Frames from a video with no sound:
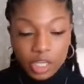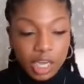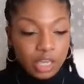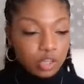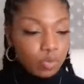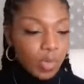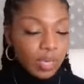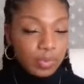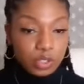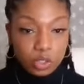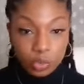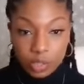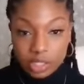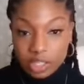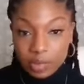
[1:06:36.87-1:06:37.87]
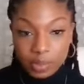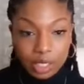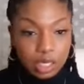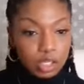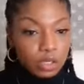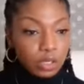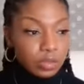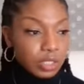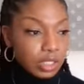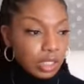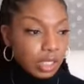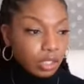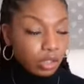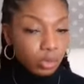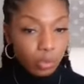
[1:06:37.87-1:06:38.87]
And you may be doing something and you don't
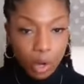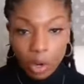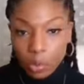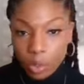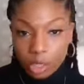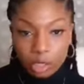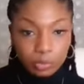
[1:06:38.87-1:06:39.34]
see it growing